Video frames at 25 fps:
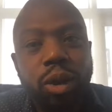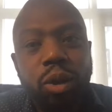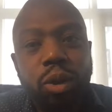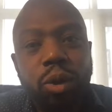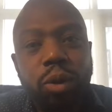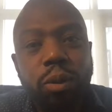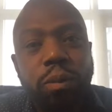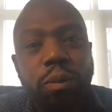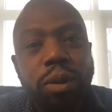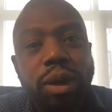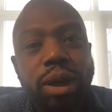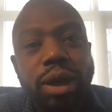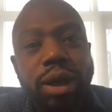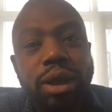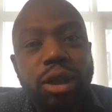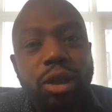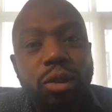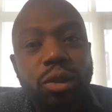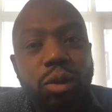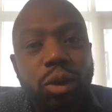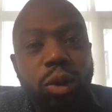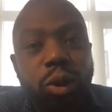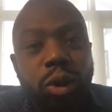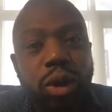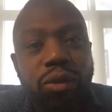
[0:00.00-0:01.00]
who plays the
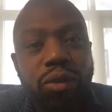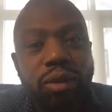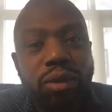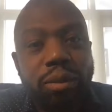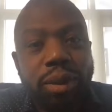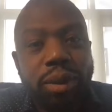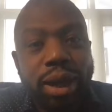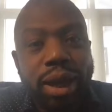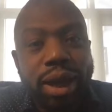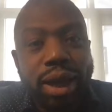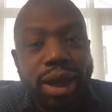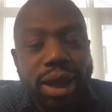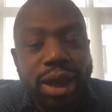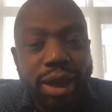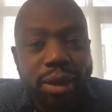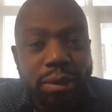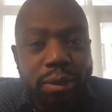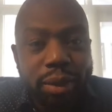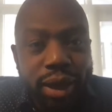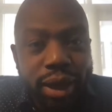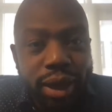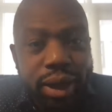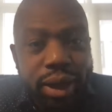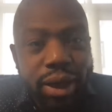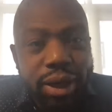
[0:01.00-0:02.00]
role of a black gay
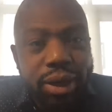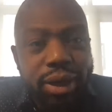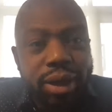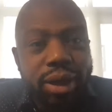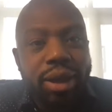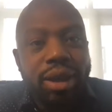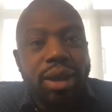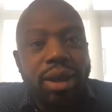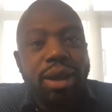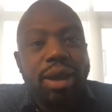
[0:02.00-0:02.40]
man